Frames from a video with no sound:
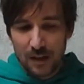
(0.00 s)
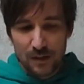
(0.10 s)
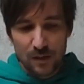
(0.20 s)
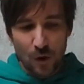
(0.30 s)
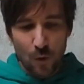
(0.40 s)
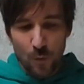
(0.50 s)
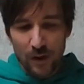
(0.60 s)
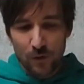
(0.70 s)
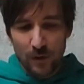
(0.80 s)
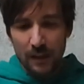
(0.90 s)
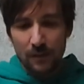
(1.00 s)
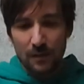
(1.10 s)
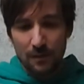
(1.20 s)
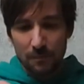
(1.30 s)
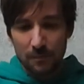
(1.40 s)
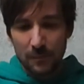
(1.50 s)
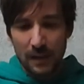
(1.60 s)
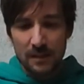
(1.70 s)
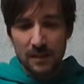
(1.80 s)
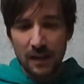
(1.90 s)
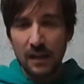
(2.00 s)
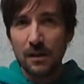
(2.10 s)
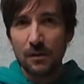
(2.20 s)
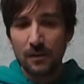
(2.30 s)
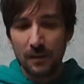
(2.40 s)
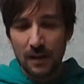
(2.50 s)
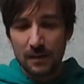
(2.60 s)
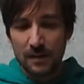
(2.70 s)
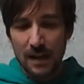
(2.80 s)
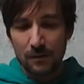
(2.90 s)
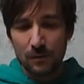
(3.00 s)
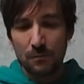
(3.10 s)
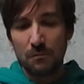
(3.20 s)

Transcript: So when you hit, let's say here, and sound